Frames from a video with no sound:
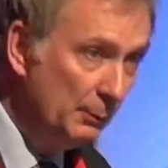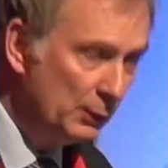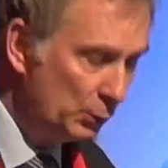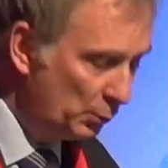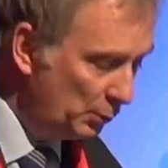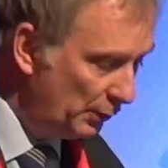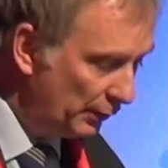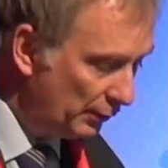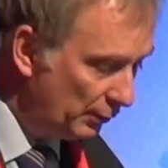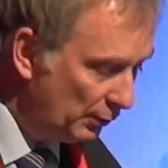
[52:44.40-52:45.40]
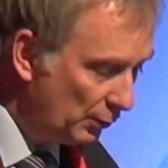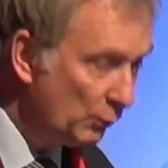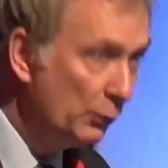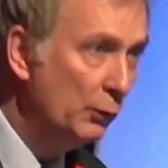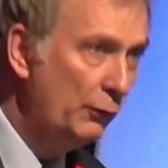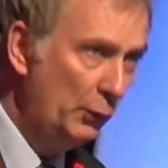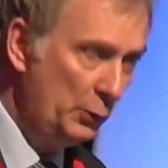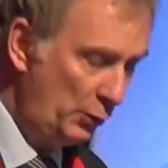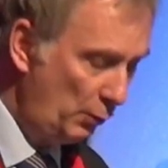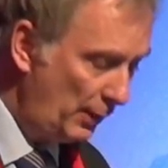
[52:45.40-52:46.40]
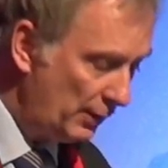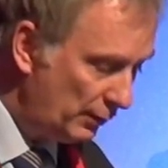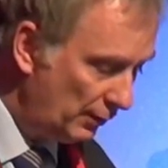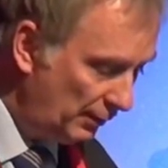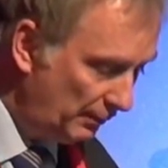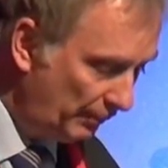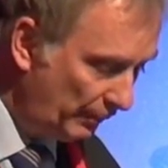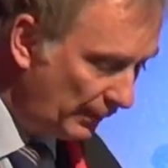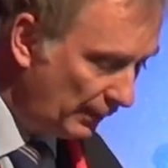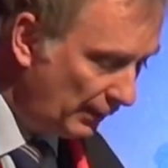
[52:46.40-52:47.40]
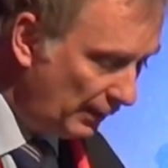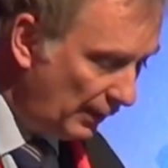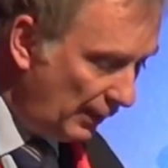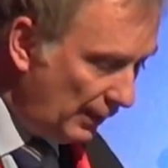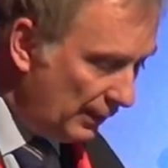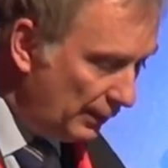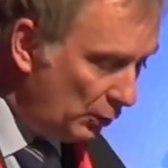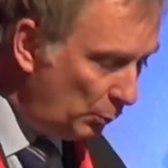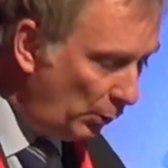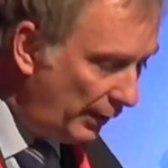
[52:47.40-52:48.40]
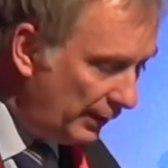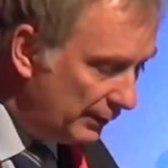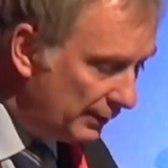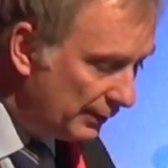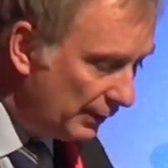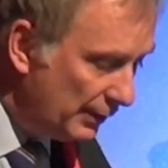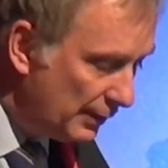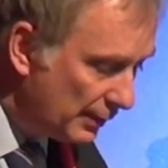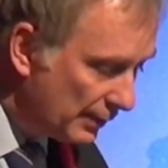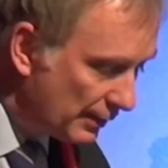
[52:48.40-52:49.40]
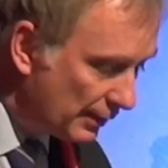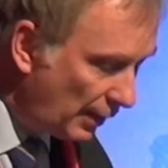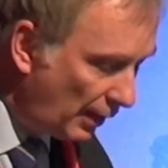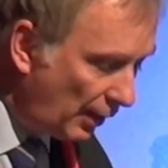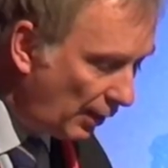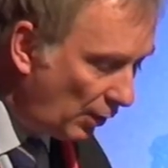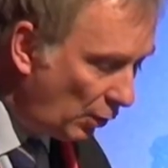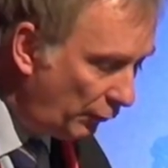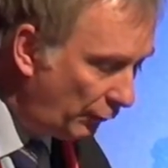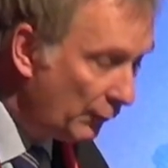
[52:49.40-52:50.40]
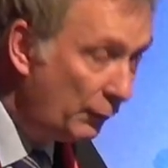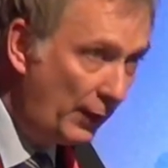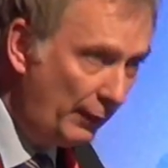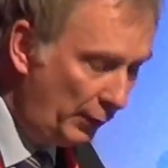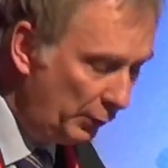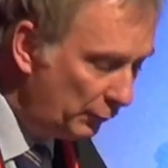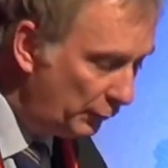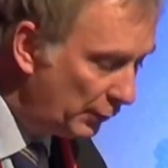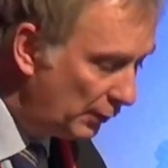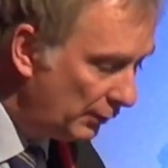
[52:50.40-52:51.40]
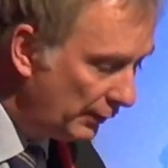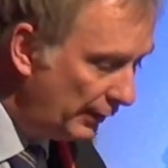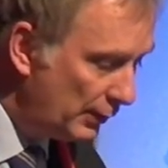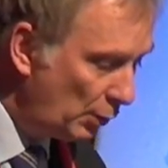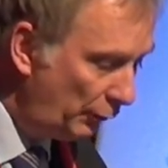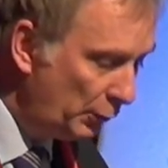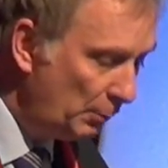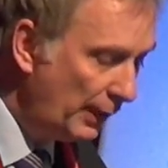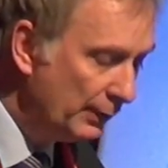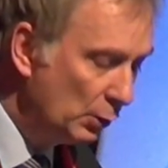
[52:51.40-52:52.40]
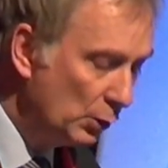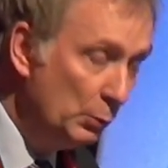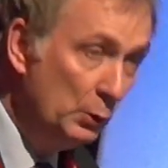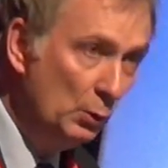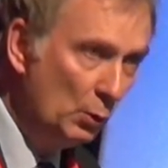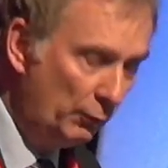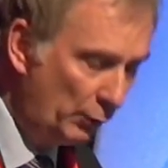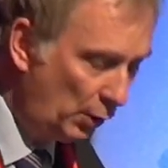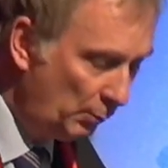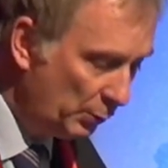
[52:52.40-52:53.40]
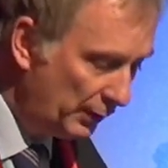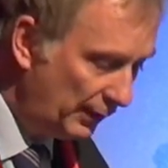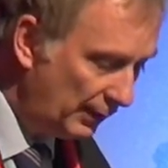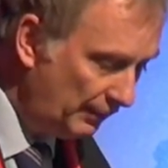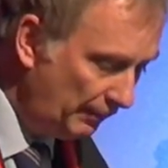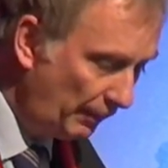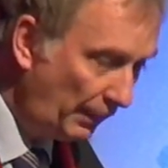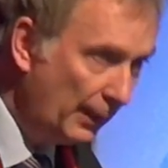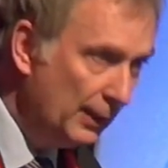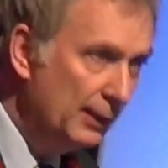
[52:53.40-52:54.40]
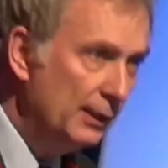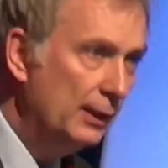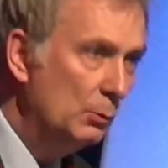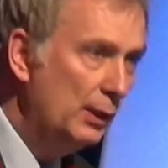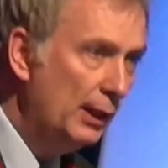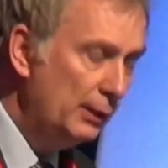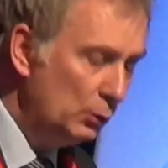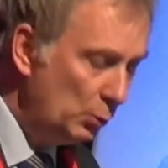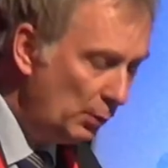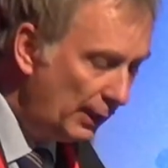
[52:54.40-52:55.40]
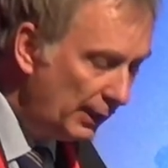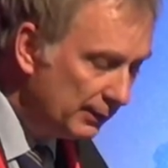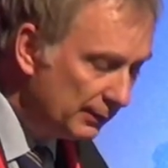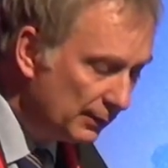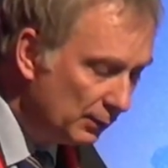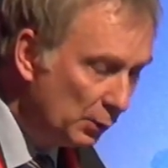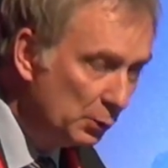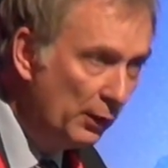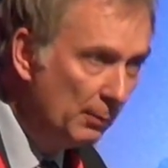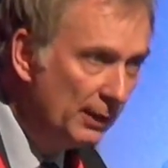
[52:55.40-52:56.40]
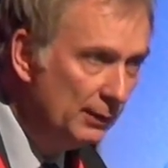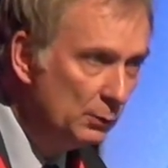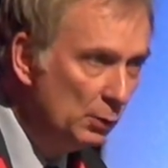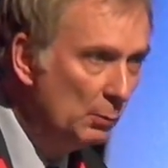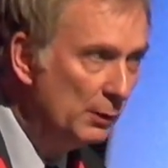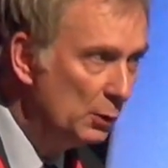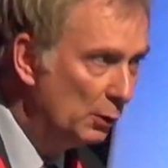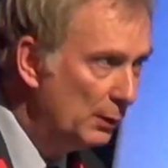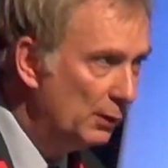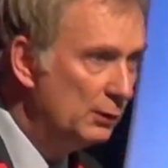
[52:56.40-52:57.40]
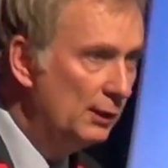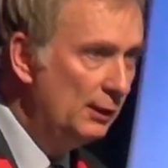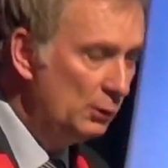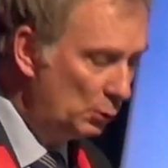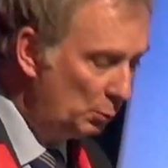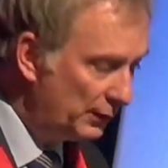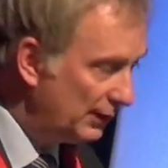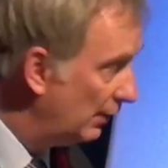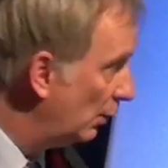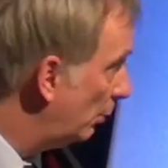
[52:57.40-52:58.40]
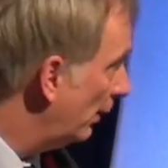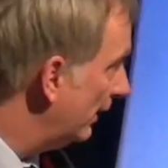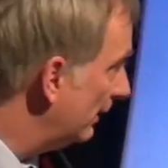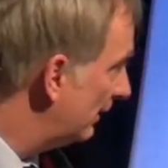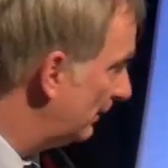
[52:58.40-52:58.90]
student for the first semester, this prize is of 500 francs and it's offered by the commune of Crans-Montana. And I would like to ask Dr. Diamandis to come and join me on the stage to present the prize.